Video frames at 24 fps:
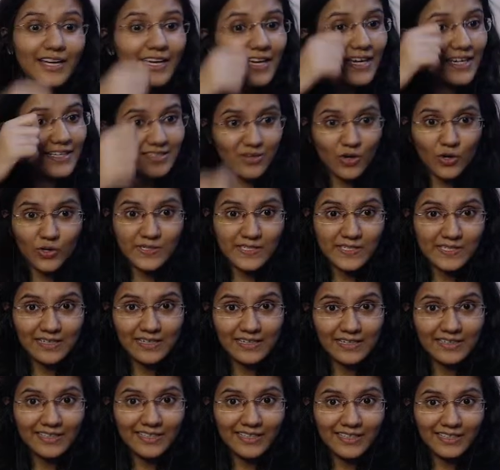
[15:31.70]
is
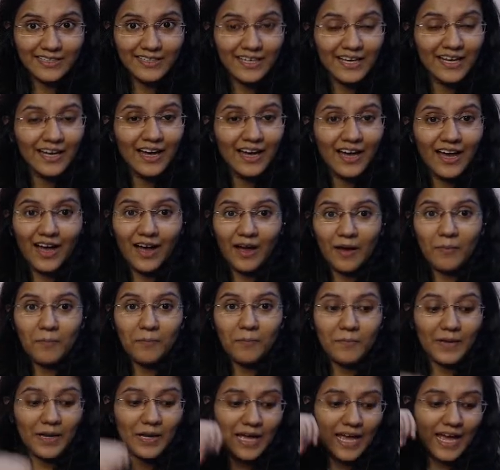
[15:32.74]
Hosahalli,
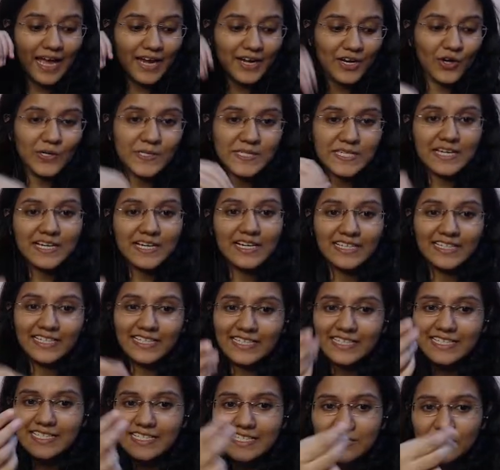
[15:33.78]
and
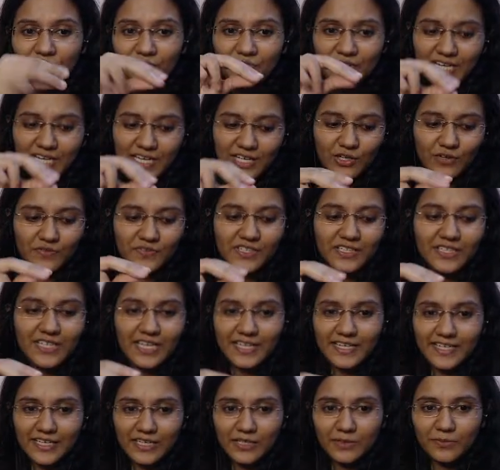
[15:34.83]
Hosahalli is the filling of the
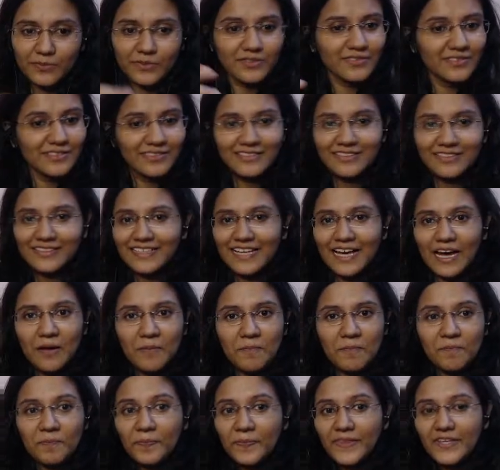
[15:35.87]
karigadabu. Yeah,
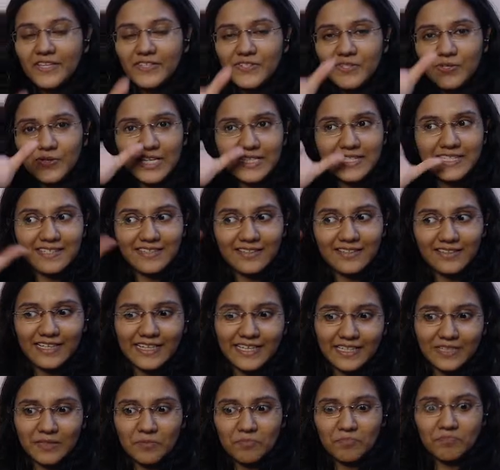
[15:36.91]
so that's the
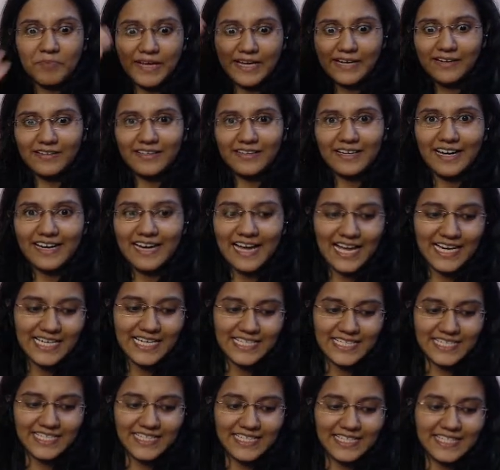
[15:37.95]
like bigger
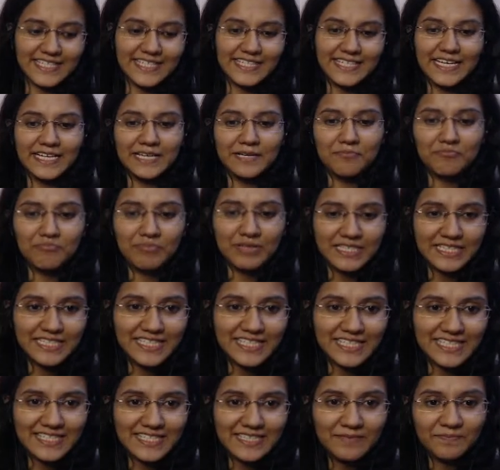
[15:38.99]
analogy that's taking
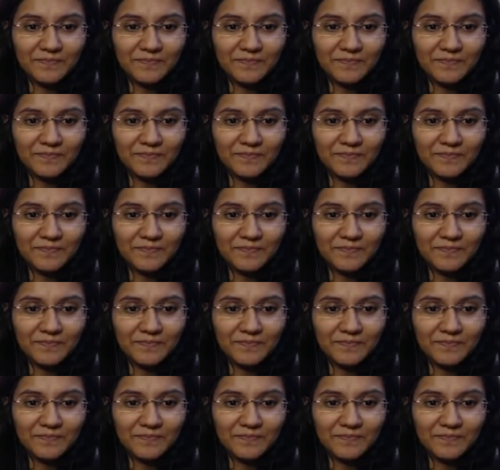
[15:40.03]
place.